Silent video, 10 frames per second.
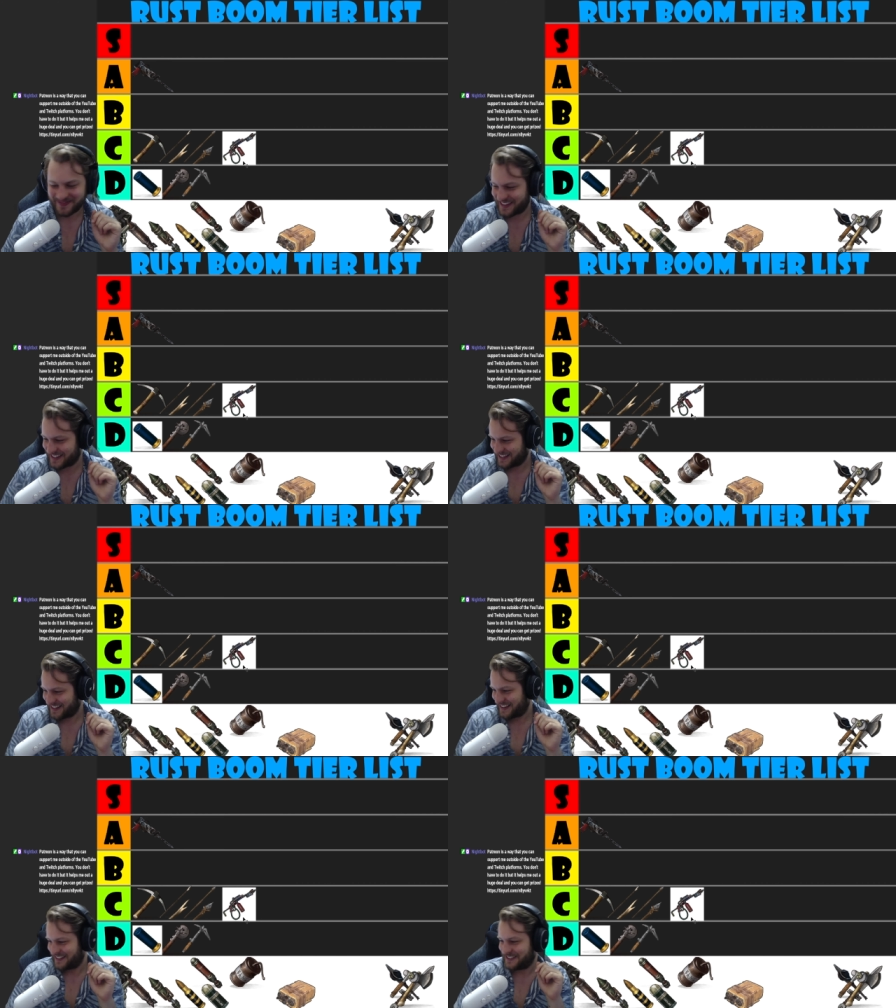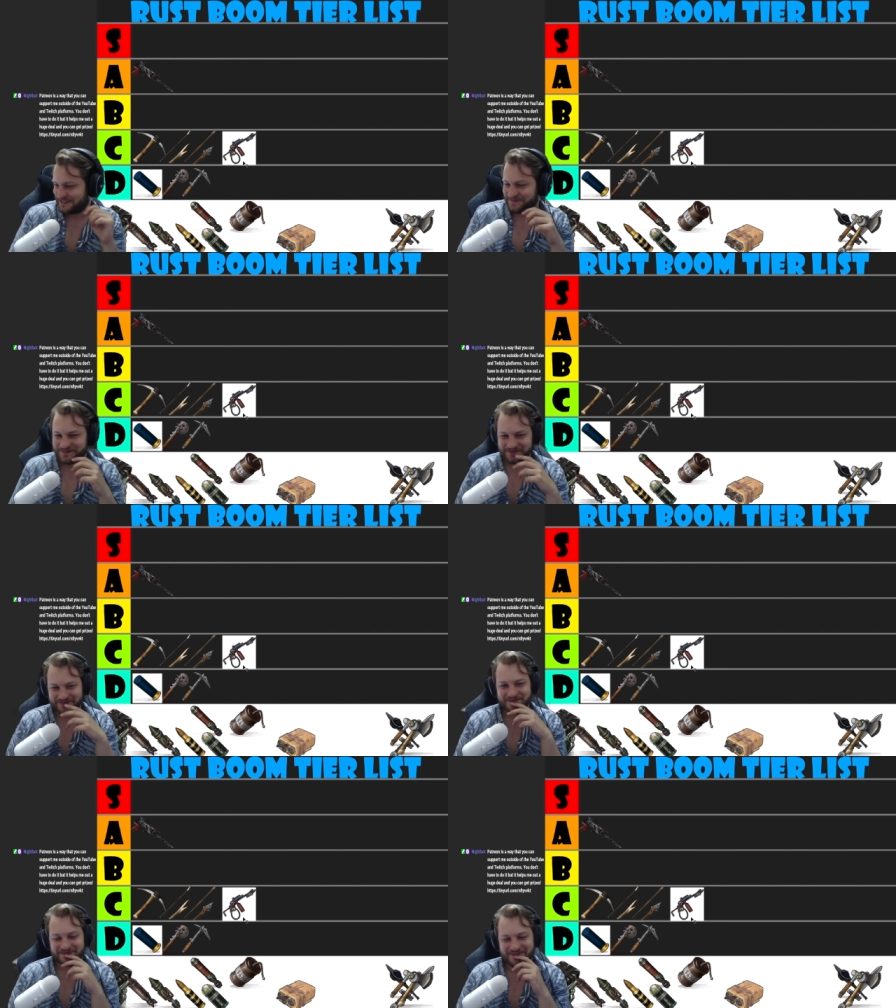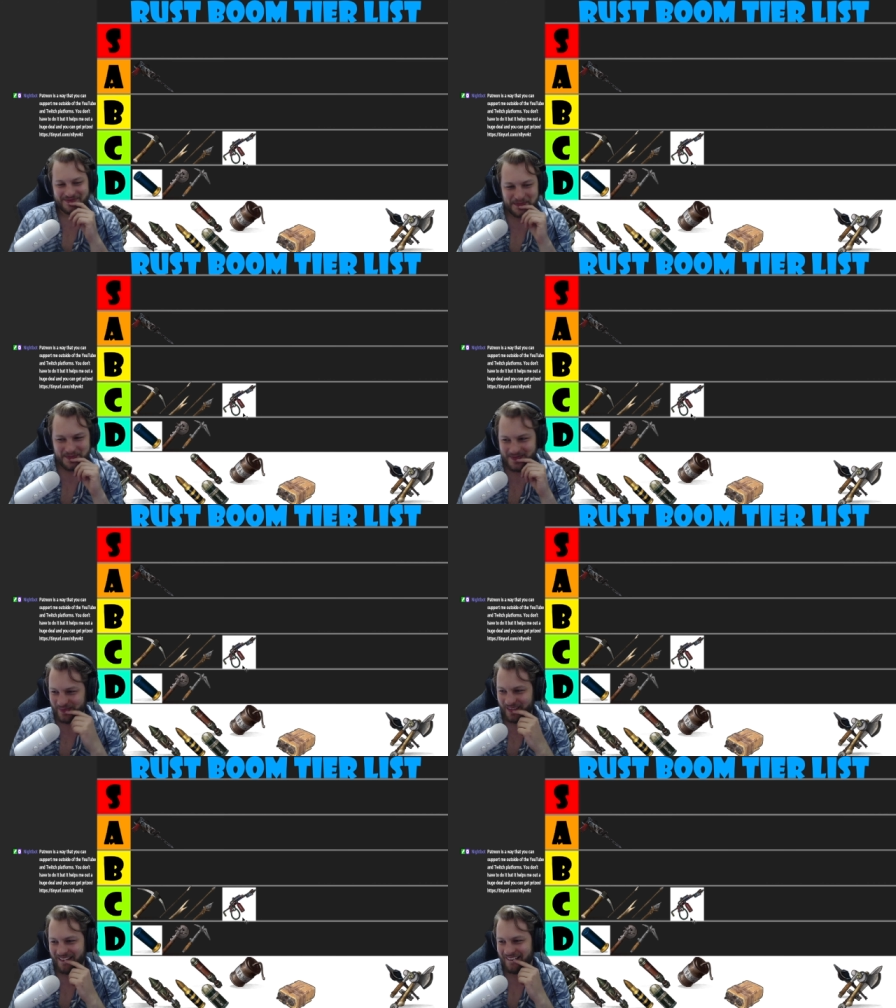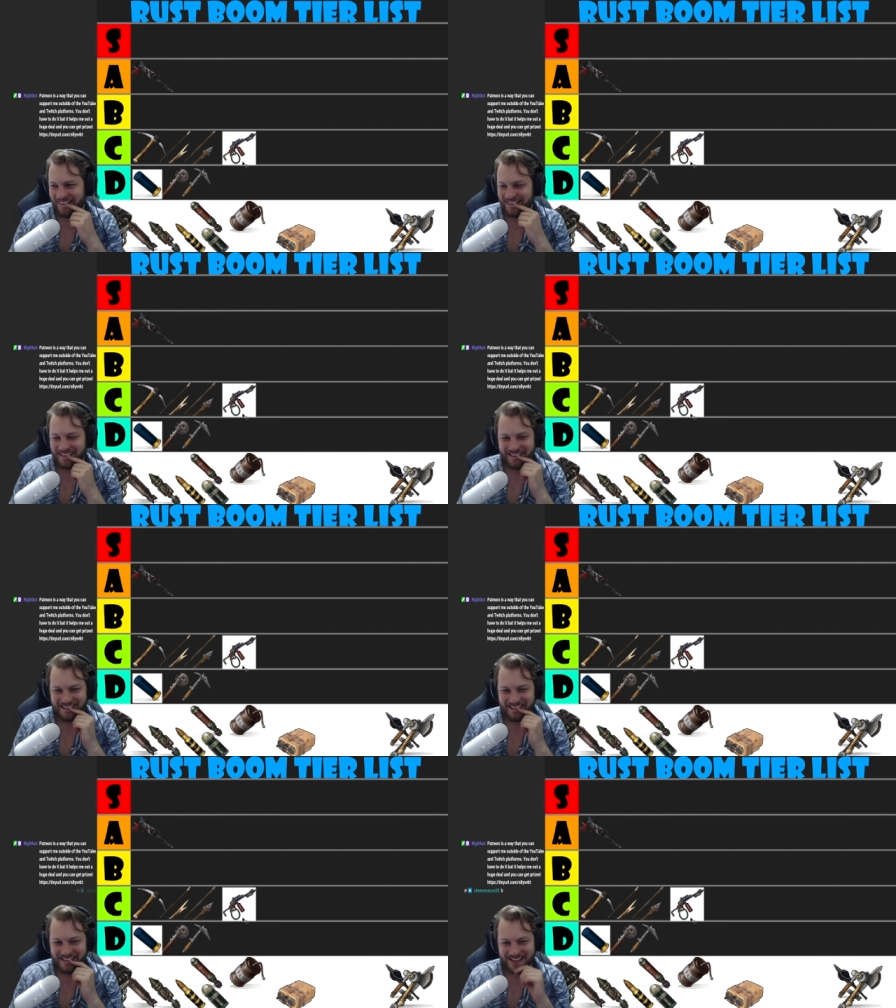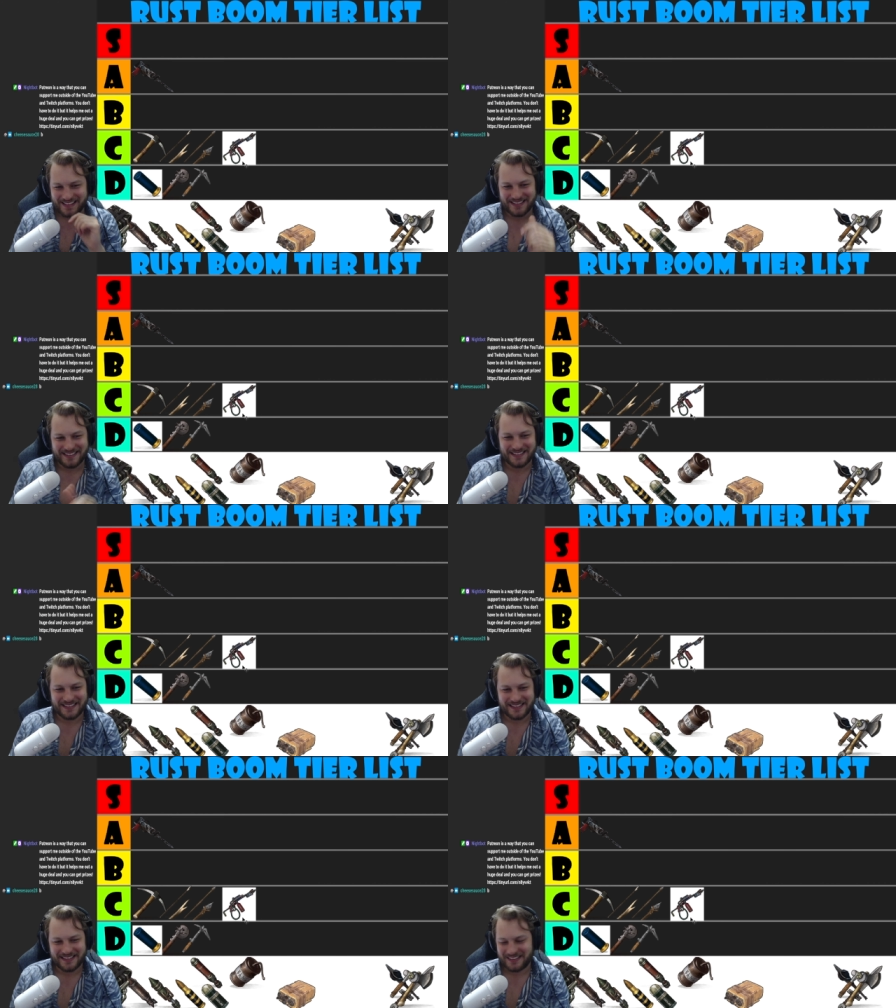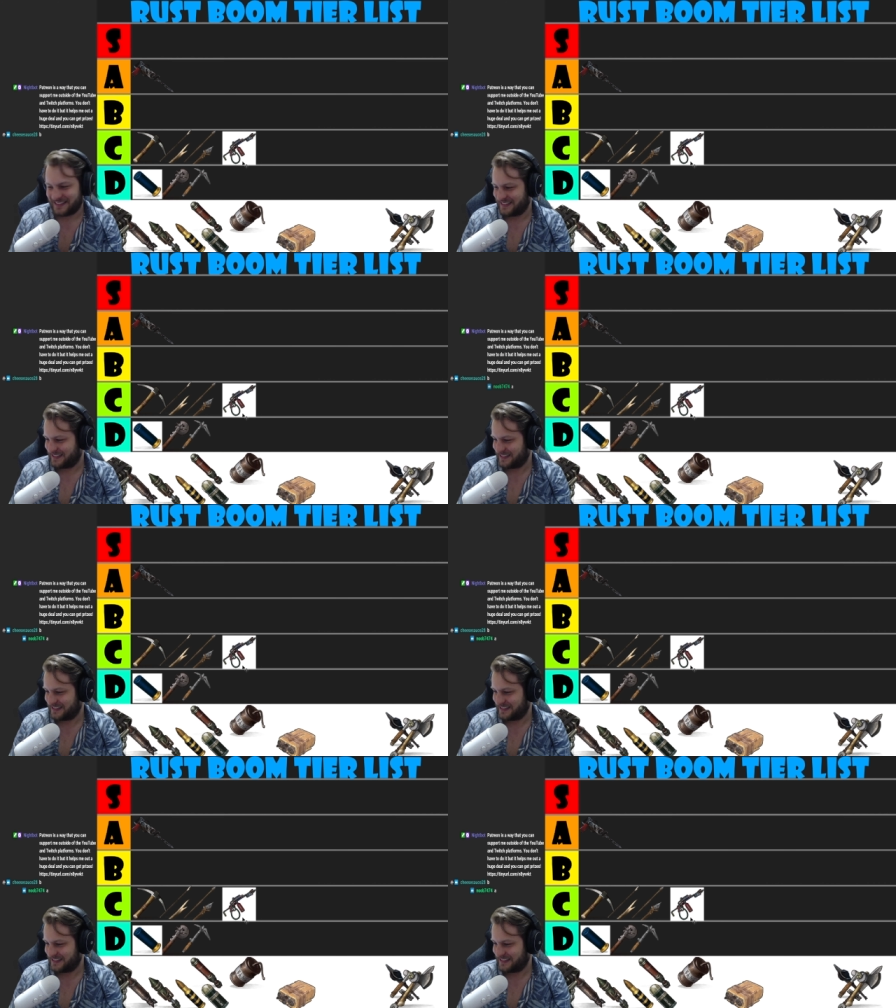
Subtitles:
Because you can run around and burn down half-built wooden bases, and you get so much loot.